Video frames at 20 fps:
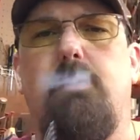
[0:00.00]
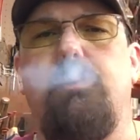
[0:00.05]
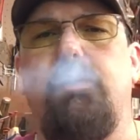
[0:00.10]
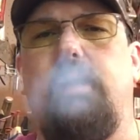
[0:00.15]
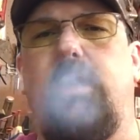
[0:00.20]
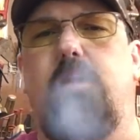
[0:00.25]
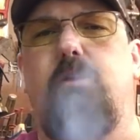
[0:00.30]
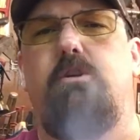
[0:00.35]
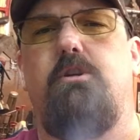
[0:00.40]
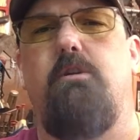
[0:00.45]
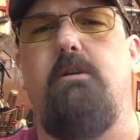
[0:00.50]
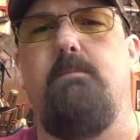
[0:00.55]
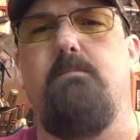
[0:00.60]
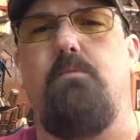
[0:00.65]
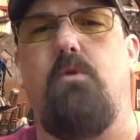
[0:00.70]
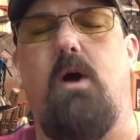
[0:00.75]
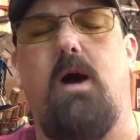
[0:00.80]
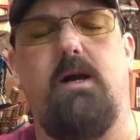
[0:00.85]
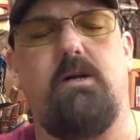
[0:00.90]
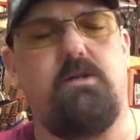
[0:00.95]
The Algerian
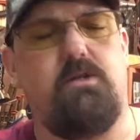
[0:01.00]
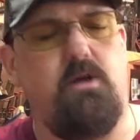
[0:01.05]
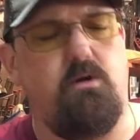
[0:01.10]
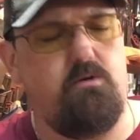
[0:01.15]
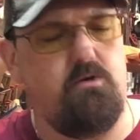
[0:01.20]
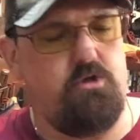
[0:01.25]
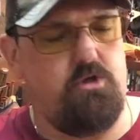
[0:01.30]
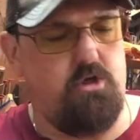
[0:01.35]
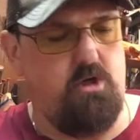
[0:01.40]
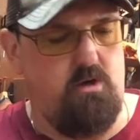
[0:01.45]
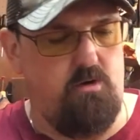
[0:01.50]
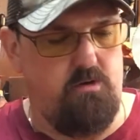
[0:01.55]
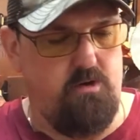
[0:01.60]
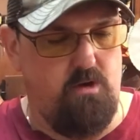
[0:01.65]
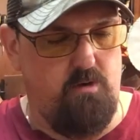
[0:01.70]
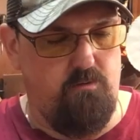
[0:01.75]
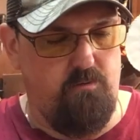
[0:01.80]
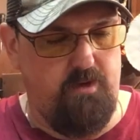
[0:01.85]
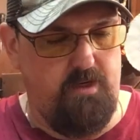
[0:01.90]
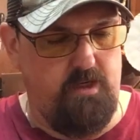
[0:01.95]
blocks don't show
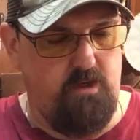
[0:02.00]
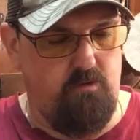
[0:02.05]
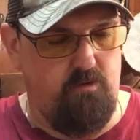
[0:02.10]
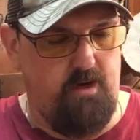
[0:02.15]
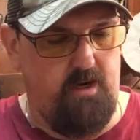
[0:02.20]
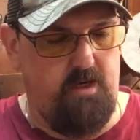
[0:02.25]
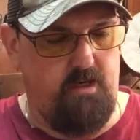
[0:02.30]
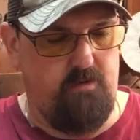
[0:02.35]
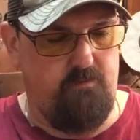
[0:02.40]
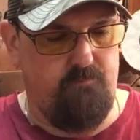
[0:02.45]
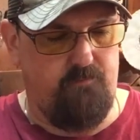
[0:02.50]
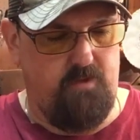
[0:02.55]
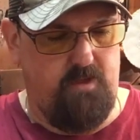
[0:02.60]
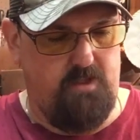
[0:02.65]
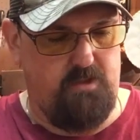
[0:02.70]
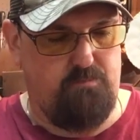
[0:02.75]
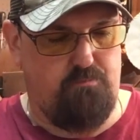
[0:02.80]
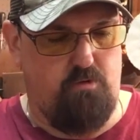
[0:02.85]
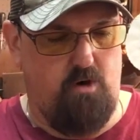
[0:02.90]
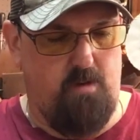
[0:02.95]
their ring grain
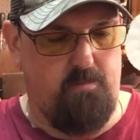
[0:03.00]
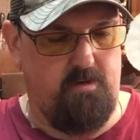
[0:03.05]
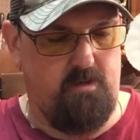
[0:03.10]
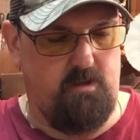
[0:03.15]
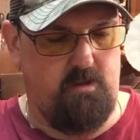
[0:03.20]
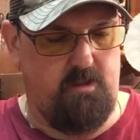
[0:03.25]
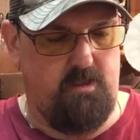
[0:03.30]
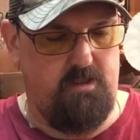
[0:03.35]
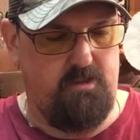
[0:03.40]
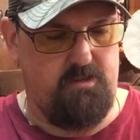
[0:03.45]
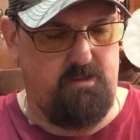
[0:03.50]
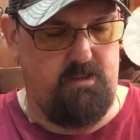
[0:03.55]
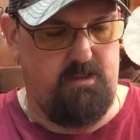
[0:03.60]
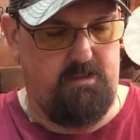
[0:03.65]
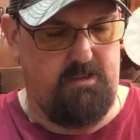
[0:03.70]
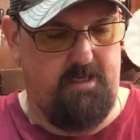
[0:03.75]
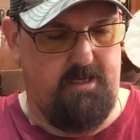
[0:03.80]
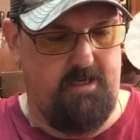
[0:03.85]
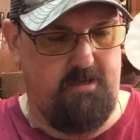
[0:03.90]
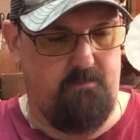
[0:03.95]
as prominently as the
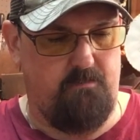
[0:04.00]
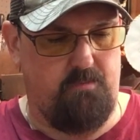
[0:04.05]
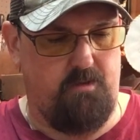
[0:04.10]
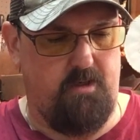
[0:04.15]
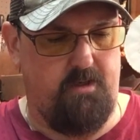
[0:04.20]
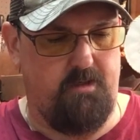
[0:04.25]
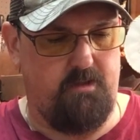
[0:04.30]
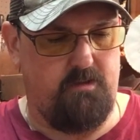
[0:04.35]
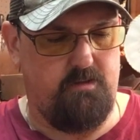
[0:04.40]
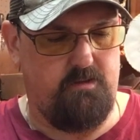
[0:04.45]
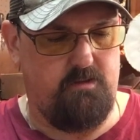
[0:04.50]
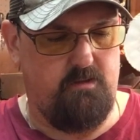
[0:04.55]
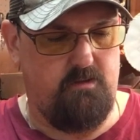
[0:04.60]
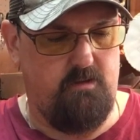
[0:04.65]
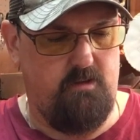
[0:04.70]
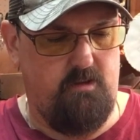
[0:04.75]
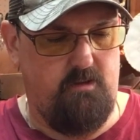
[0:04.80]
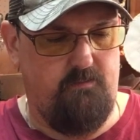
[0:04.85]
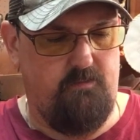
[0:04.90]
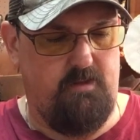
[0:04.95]
Italian blocks
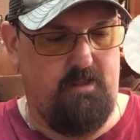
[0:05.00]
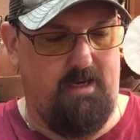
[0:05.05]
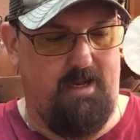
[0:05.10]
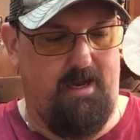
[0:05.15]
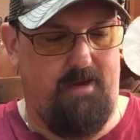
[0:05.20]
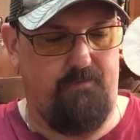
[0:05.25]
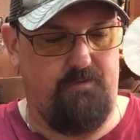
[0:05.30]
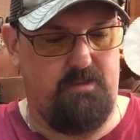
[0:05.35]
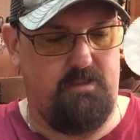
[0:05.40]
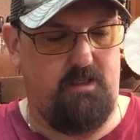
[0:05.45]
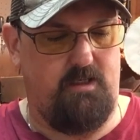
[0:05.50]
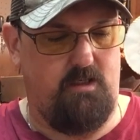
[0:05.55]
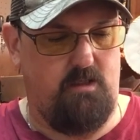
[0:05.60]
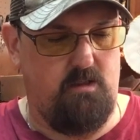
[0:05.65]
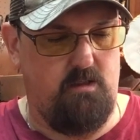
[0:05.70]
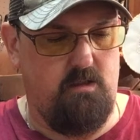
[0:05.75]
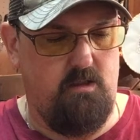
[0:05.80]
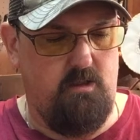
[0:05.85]
that I've seen.